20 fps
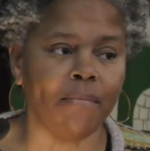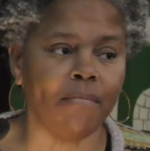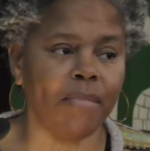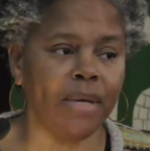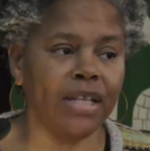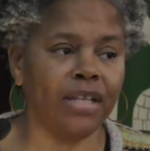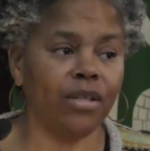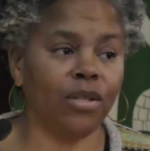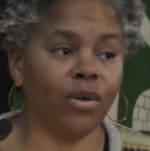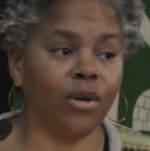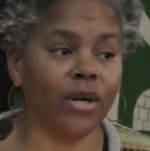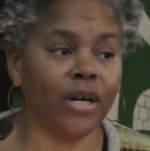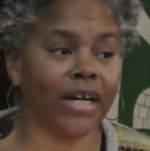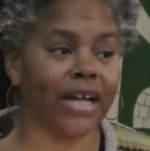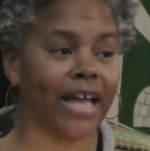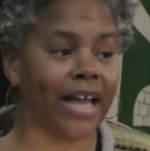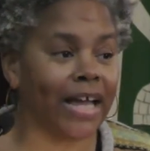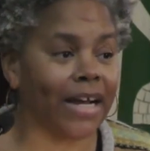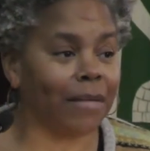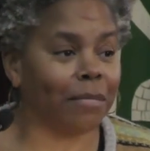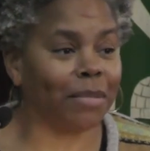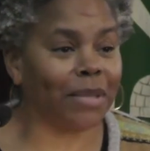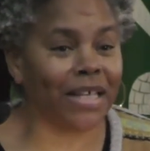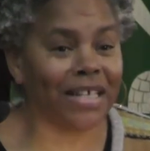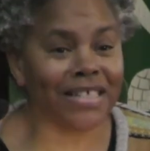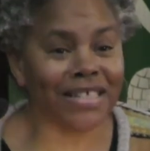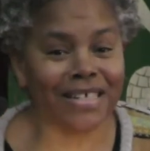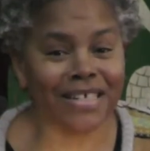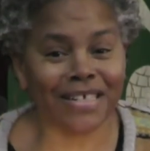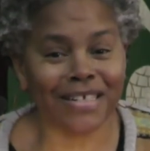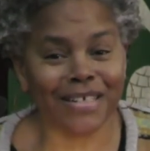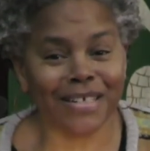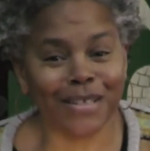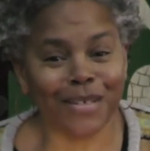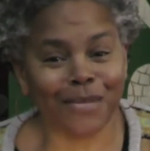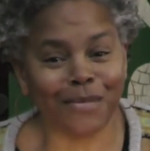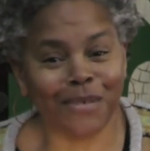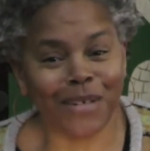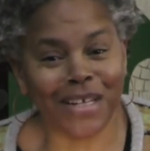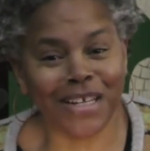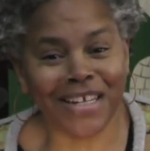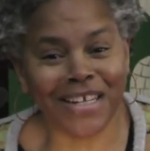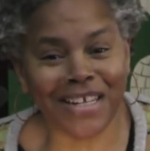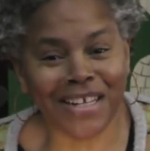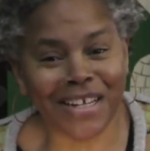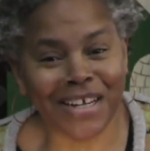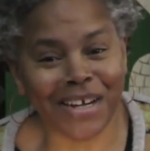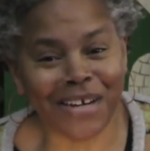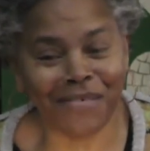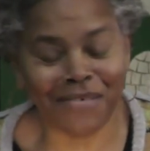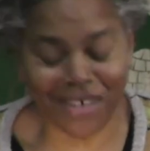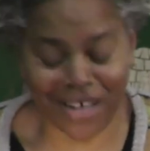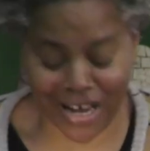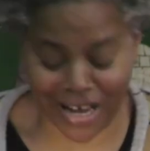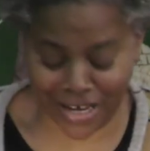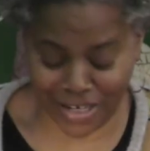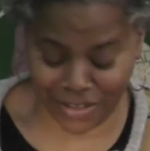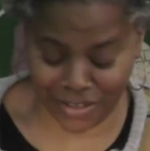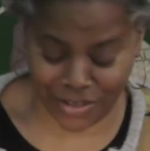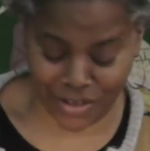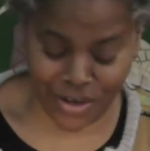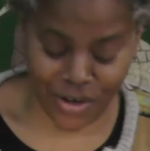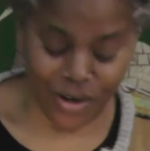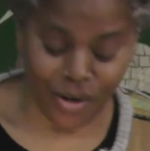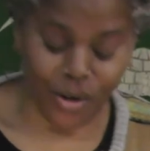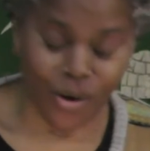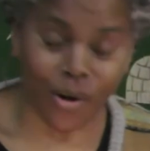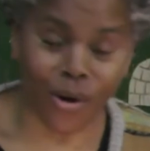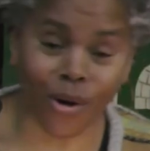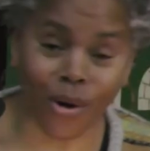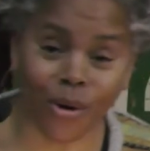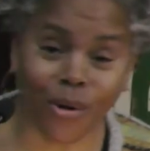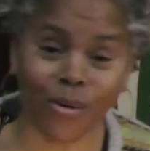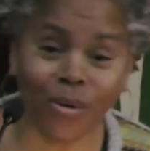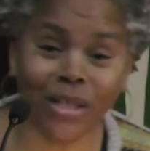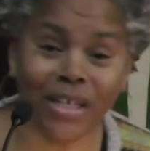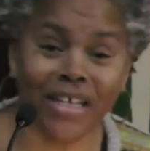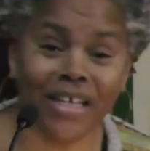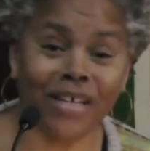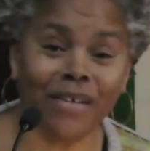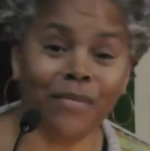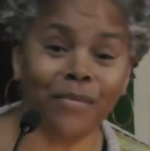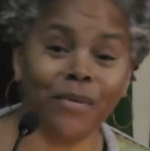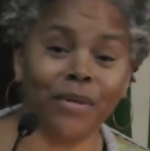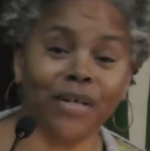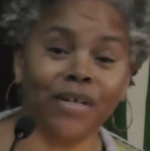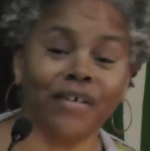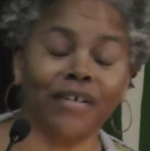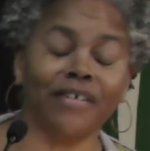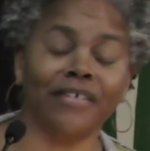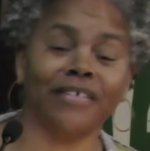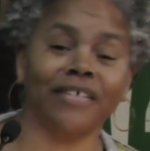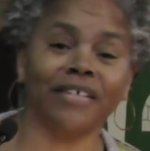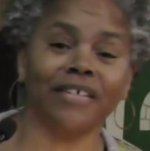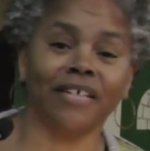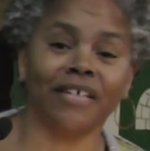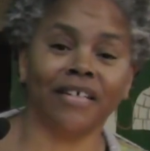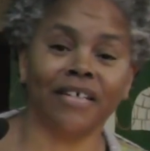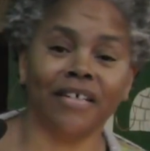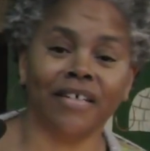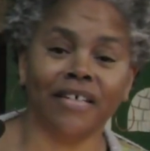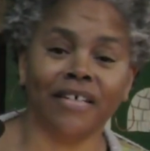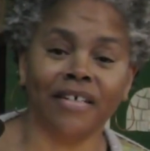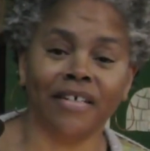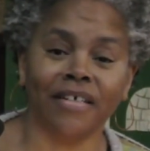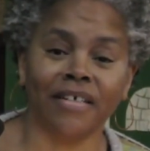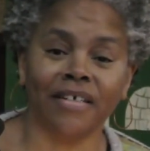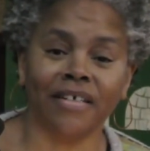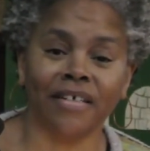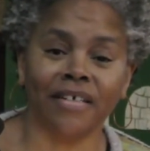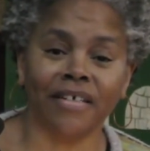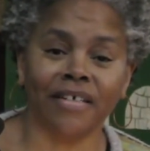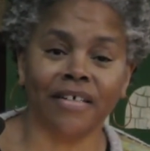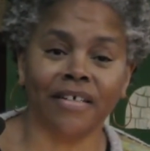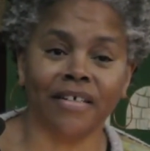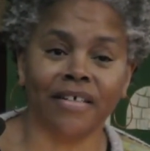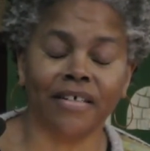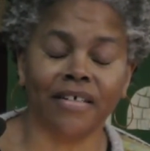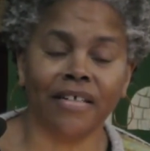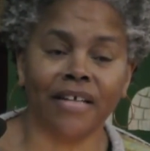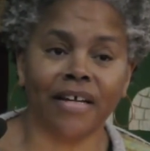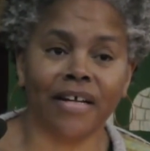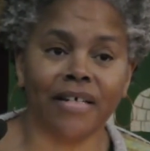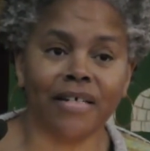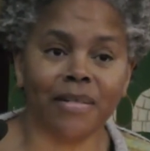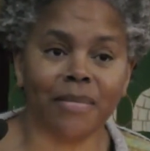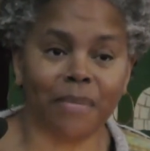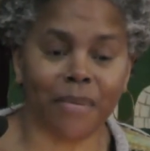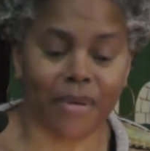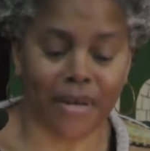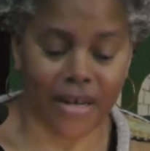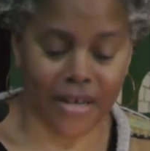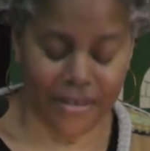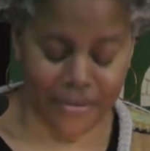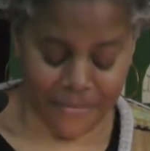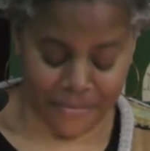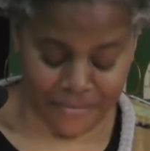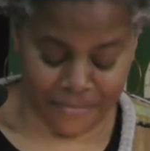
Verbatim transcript: May the Lord add a blessing to the reading of God's holy word. Let us pray.